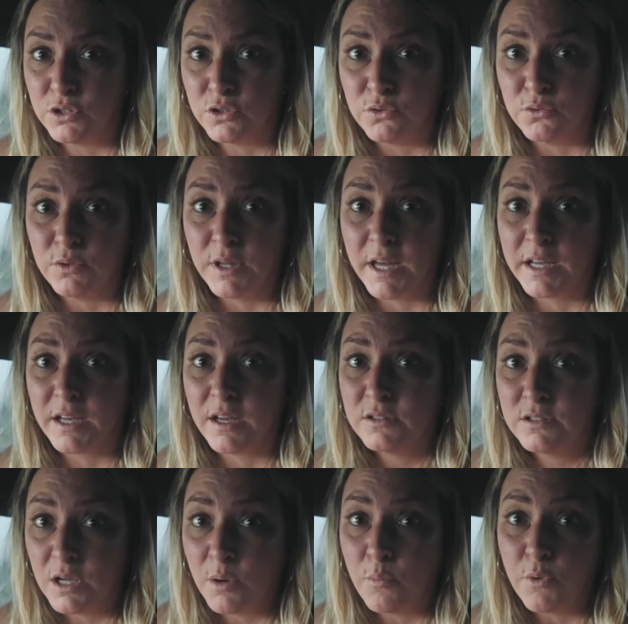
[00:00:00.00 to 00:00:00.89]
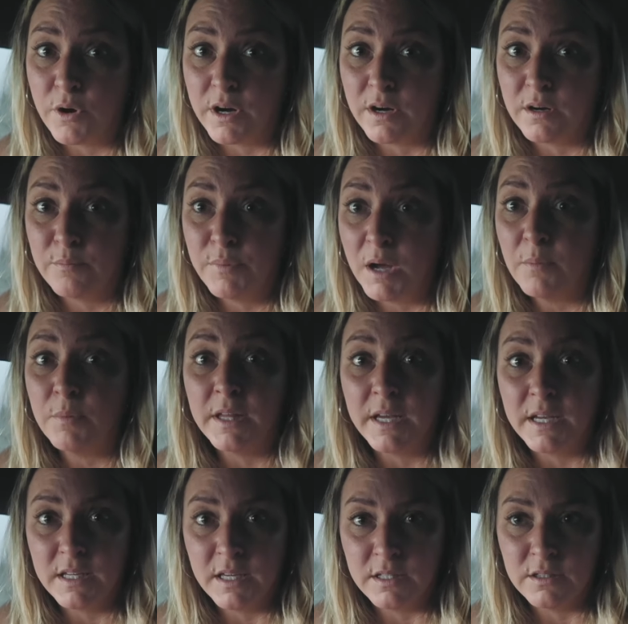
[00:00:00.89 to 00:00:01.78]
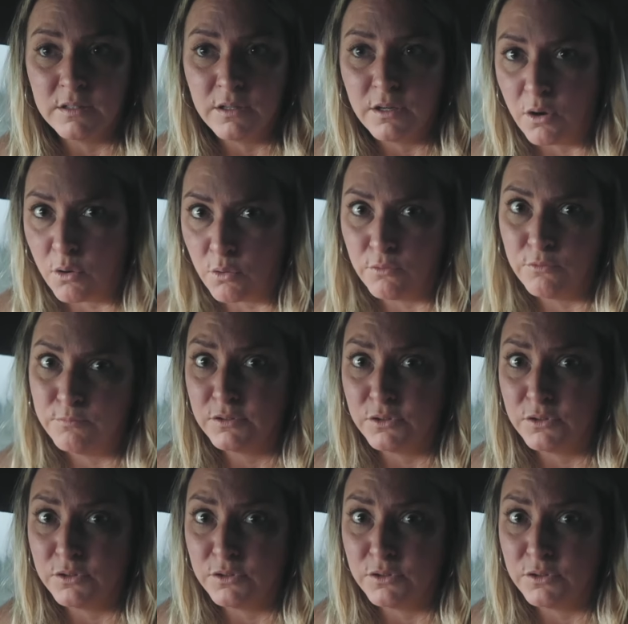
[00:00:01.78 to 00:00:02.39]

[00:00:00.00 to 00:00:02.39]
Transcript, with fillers: to like somewhere public and go